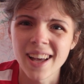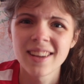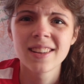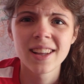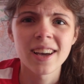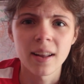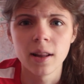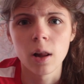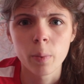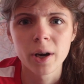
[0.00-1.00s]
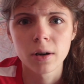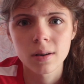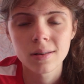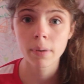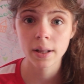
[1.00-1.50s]
Yeah, it got a little weird.
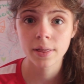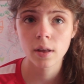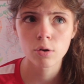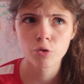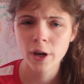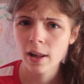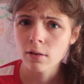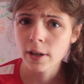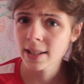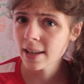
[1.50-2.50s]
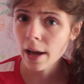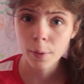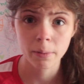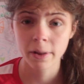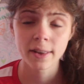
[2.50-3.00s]
But the real reason I
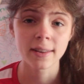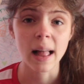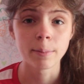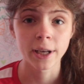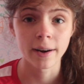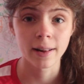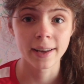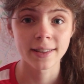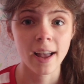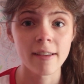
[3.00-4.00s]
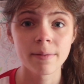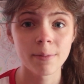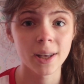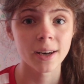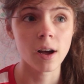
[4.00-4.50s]
want to be in this collab channel is I've
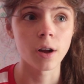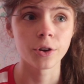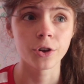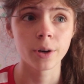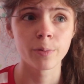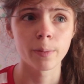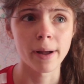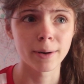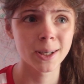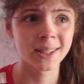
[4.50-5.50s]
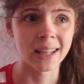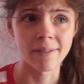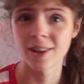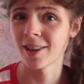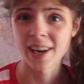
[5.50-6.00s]
been on YouTube for about
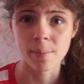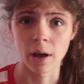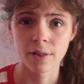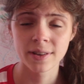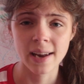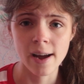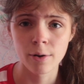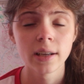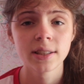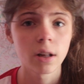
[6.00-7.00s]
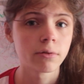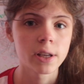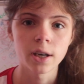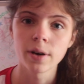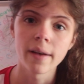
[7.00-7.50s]
7 or 8 months now. I still
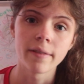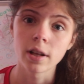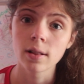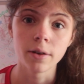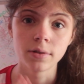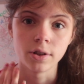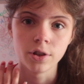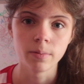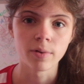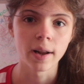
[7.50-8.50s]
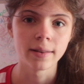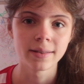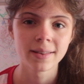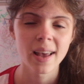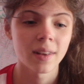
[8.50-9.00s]
really don't have any close YouTube
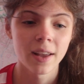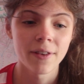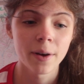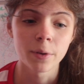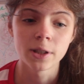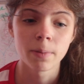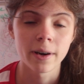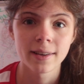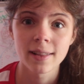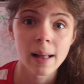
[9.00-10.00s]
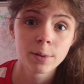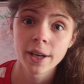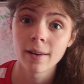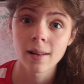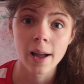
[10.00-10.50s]
friends. If I was part of this collab
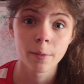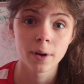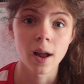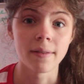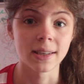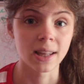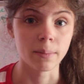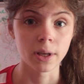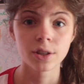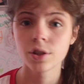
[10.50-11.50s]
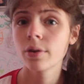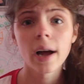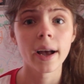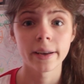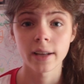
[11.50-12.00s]
channel, I would obviously meet you
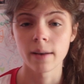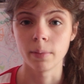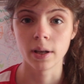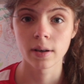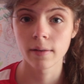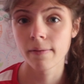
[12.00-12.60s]
guys. I'd meet